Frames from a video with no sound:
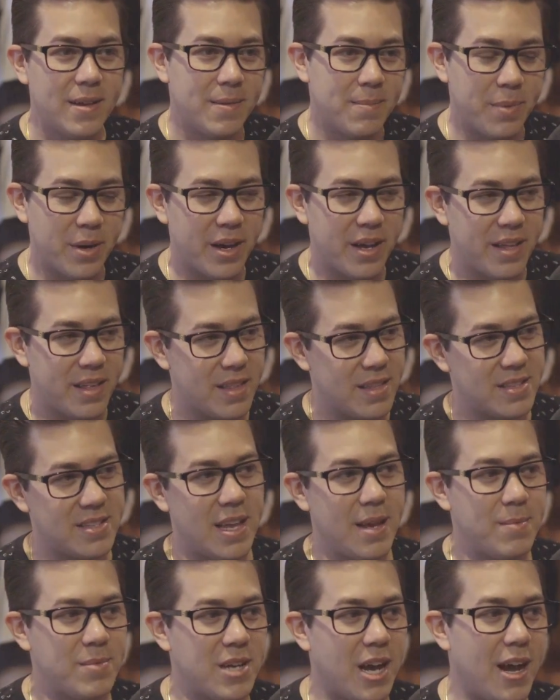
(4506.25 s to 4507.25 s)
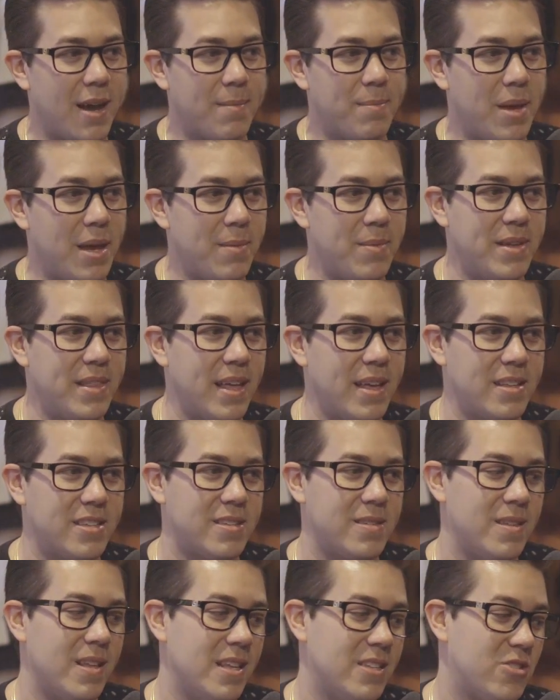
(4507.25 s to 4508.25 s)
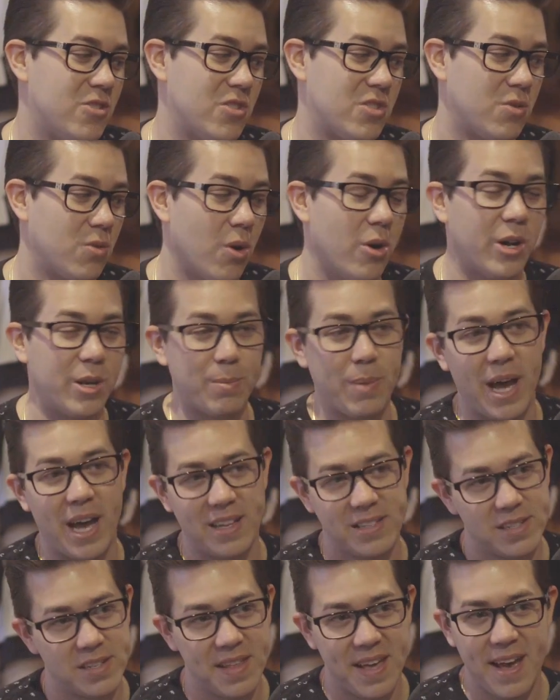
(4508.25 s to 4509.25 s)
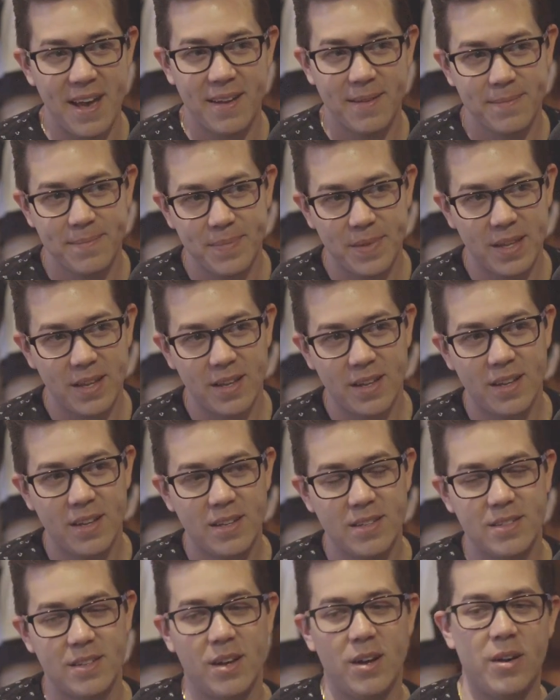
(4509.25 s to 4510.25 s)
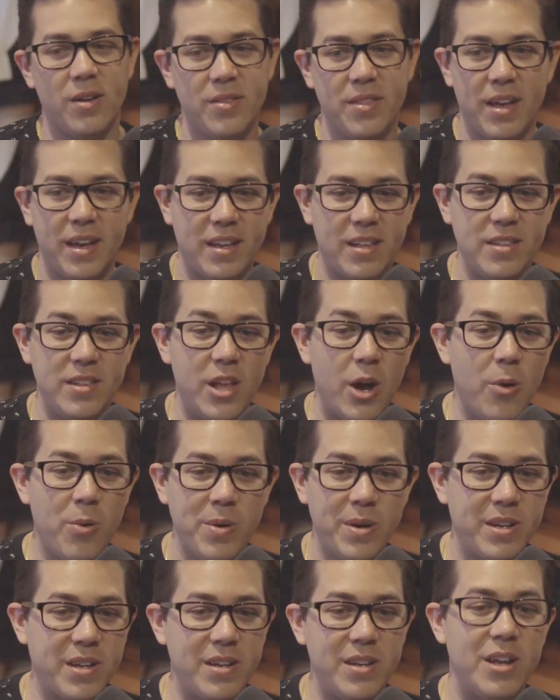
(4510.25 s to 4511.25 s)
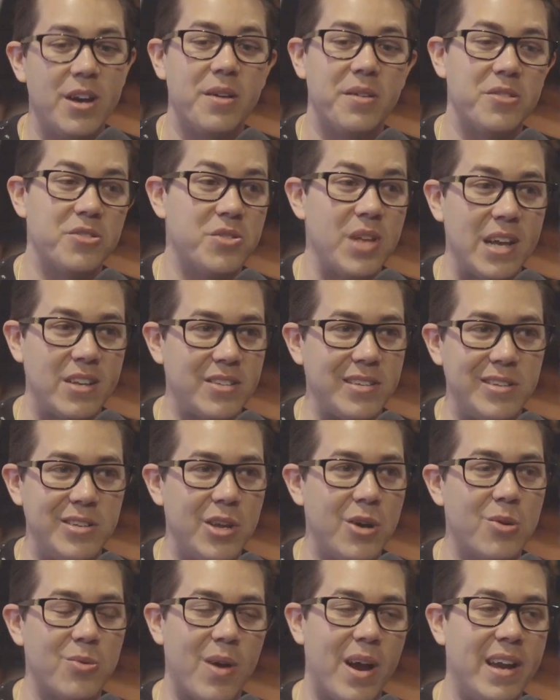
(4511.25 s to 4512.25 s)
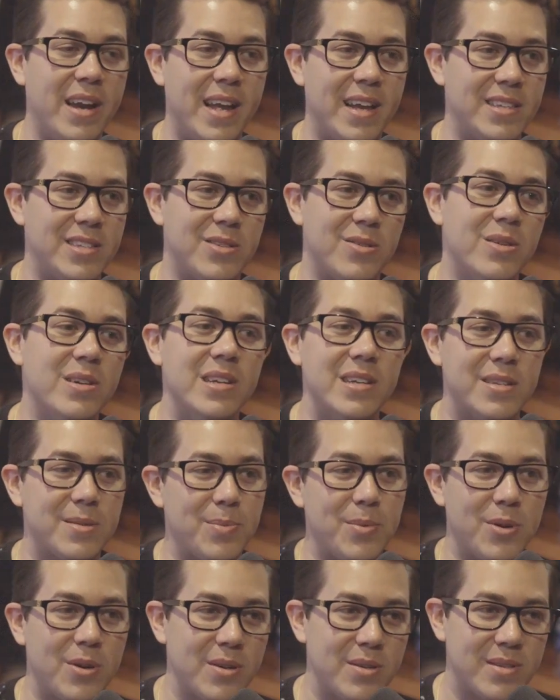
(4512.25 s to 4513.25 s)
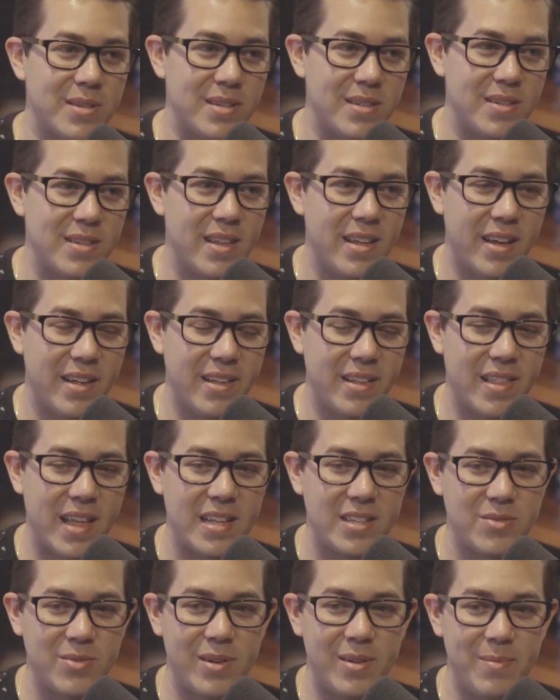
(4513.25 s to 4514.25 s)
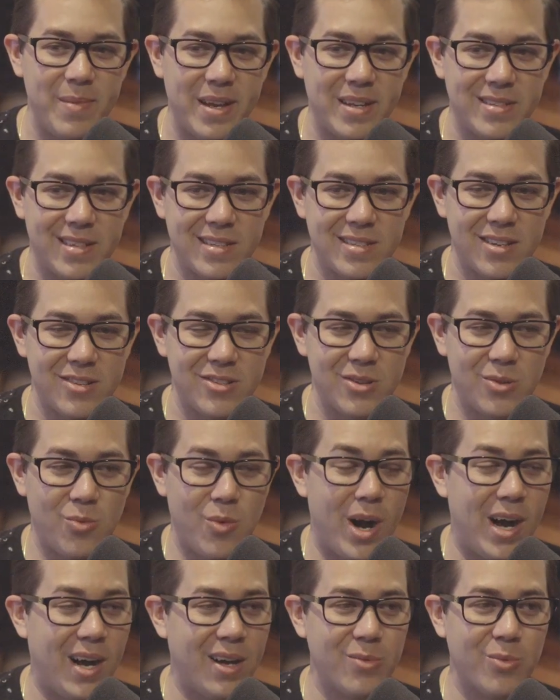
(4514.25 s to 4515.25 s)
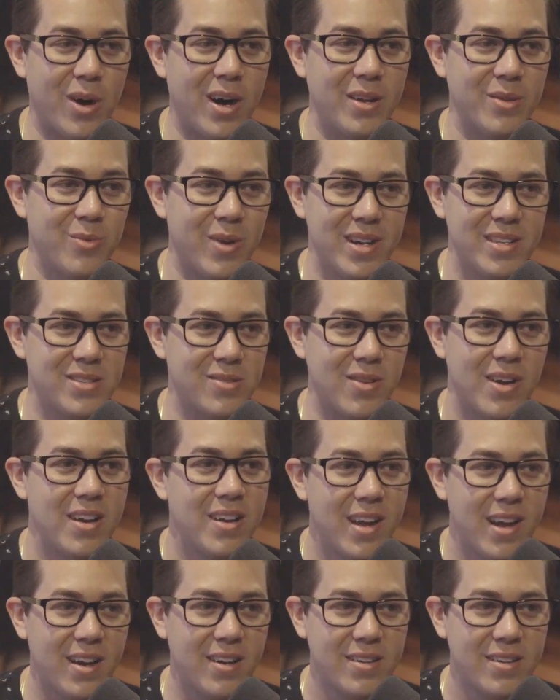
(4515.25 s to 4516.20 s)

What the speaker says: But at the same time, maybe it's just growing past that. So, like, no one can know. There's actually no right answer in esports, and that's what makes it such a wild, wild west right now.